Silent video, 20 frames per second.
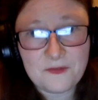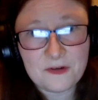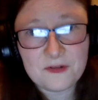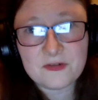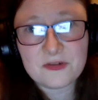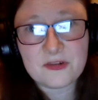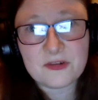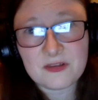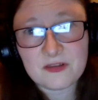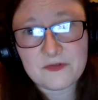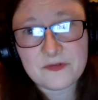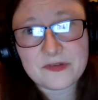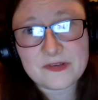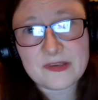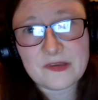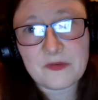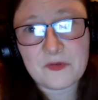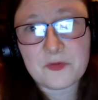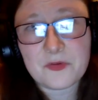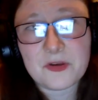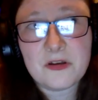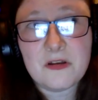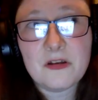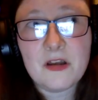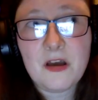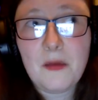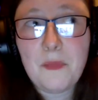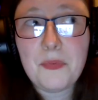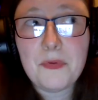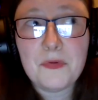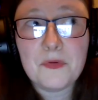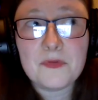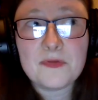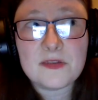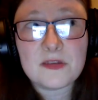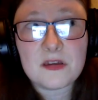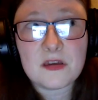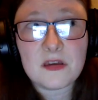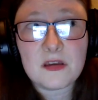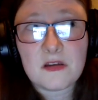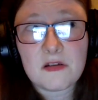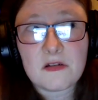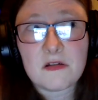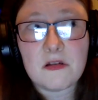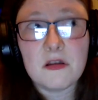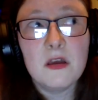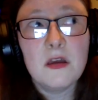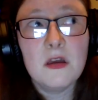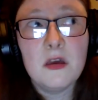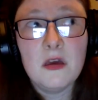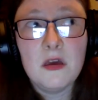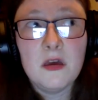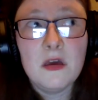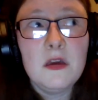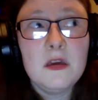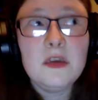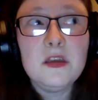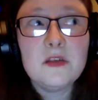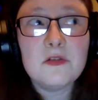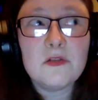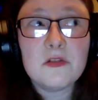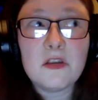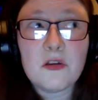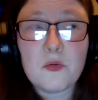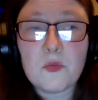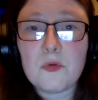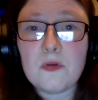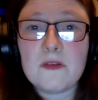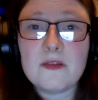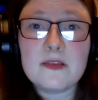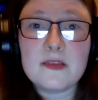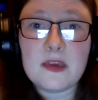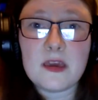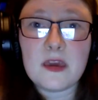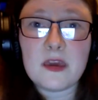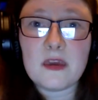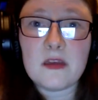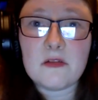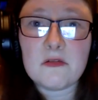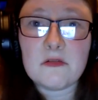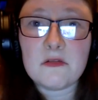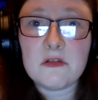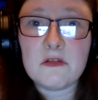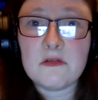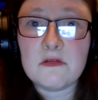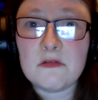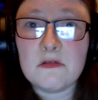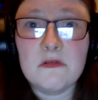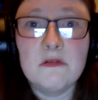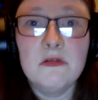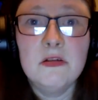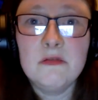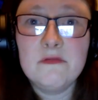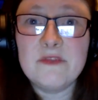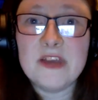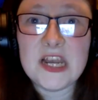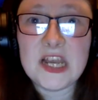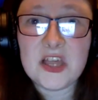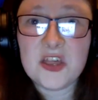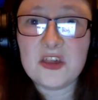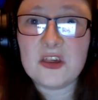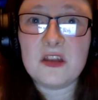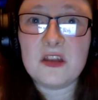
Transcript: versions of ourselves where you're not posting your you know your worst day or your really